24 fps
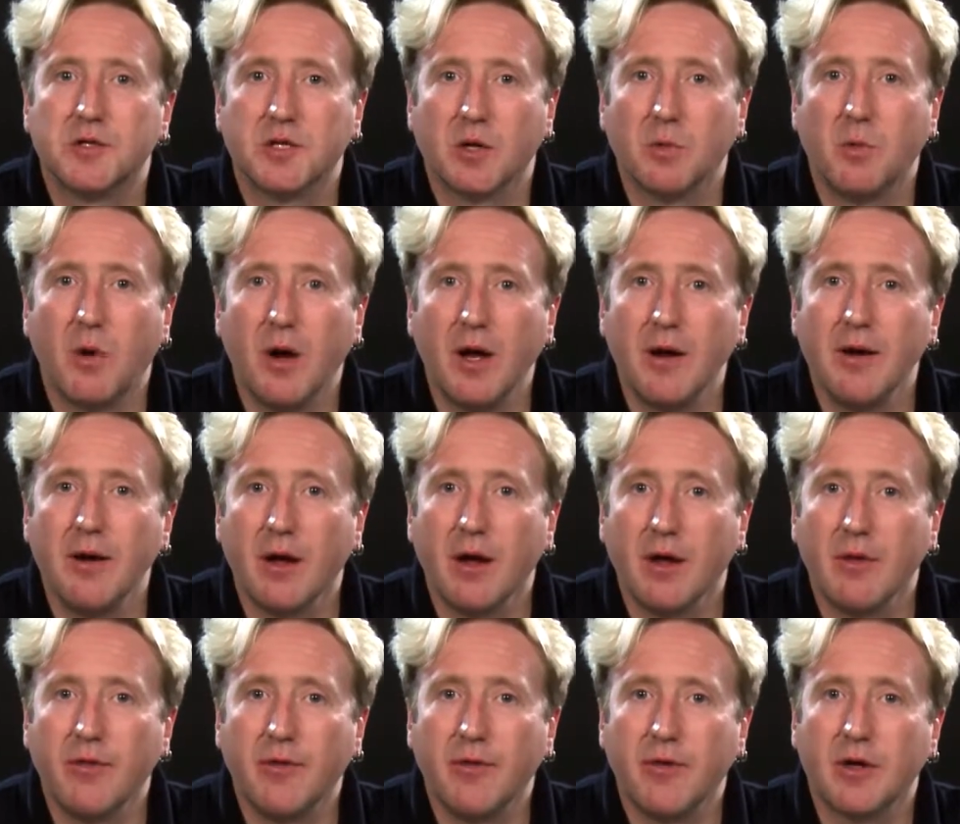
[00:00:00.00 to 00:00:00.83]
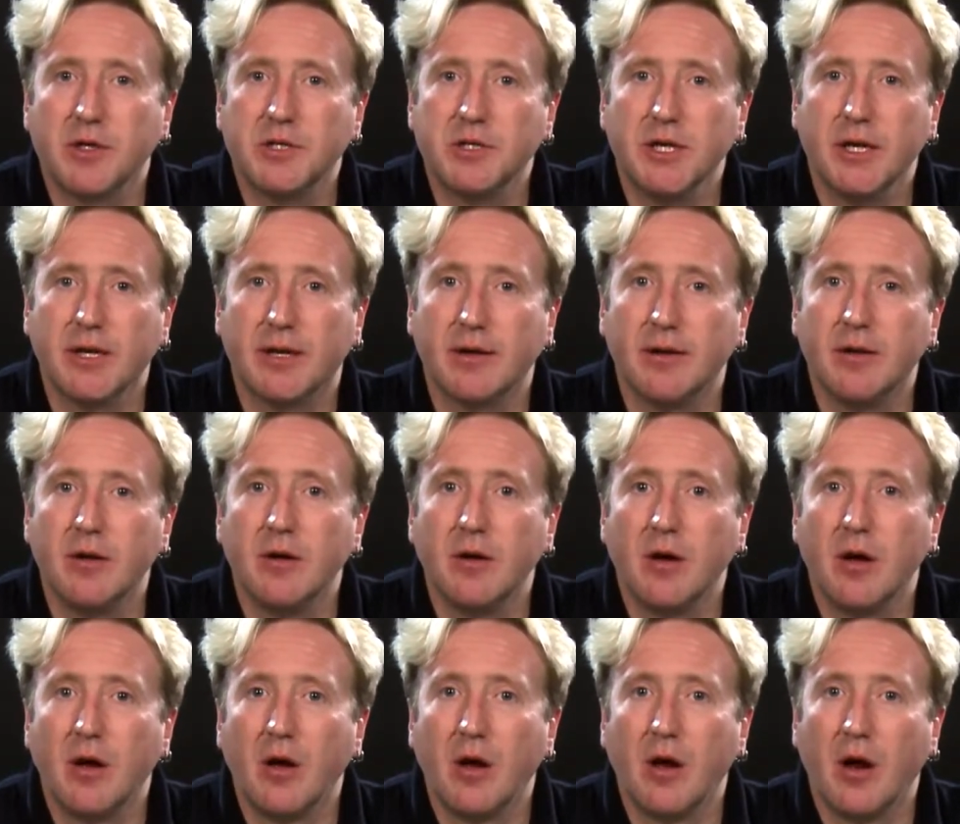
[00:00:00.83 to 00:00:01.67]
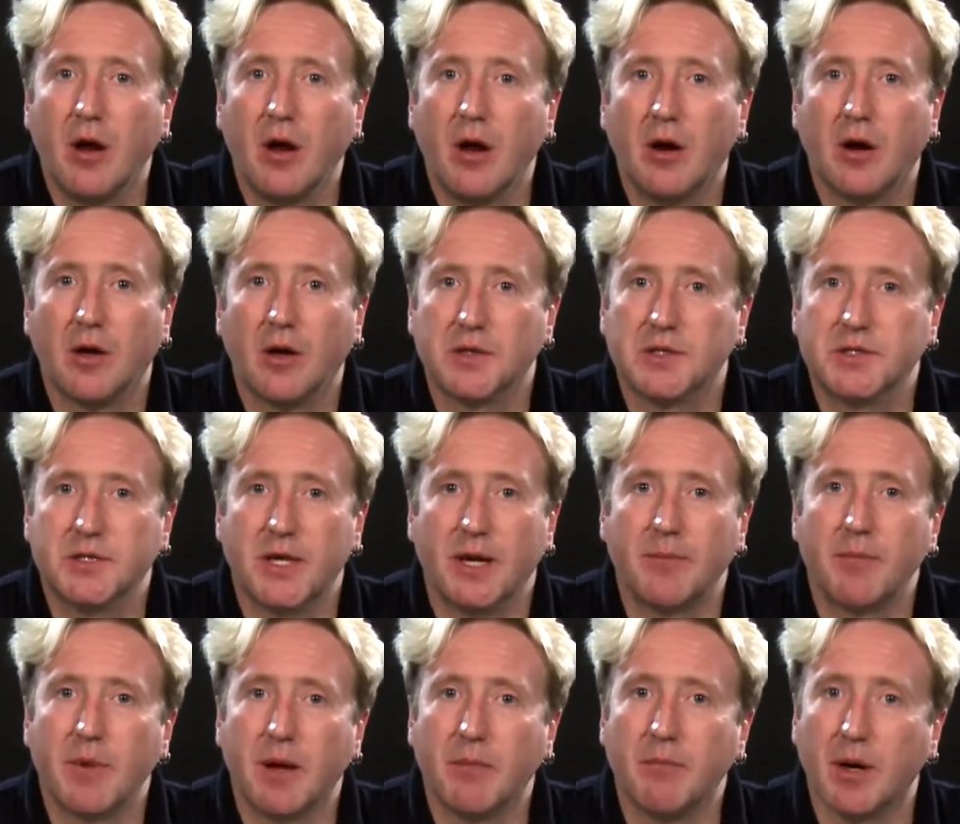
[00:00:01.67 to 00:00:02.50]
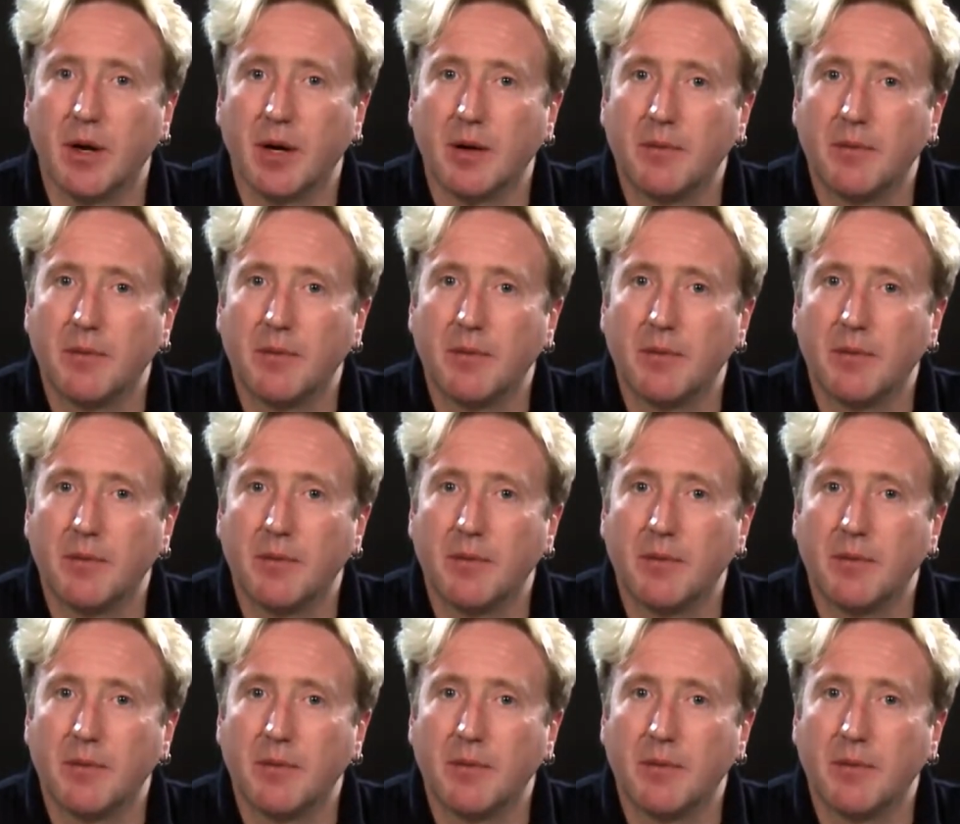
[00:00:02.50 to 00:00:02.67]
1 and 13 are the same number.